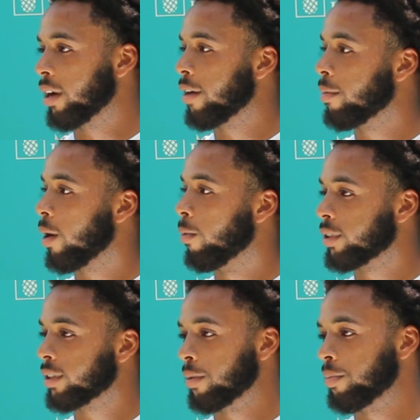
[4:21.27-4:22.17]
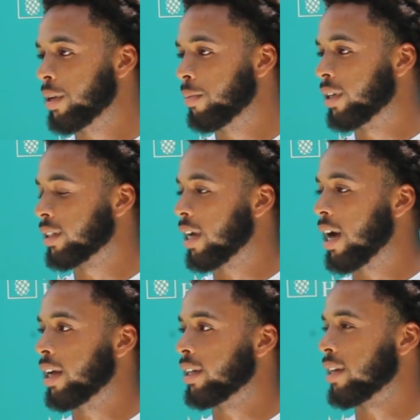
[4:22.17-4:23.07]
everybody wants to compete, but it's
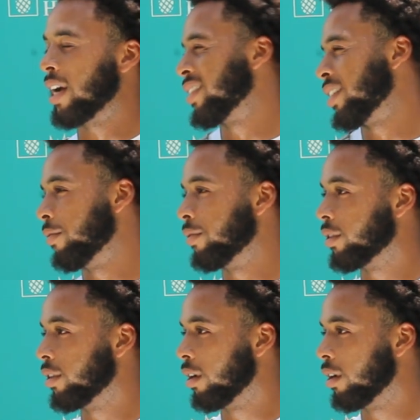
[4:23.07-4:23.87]
not it's not selfish, you know?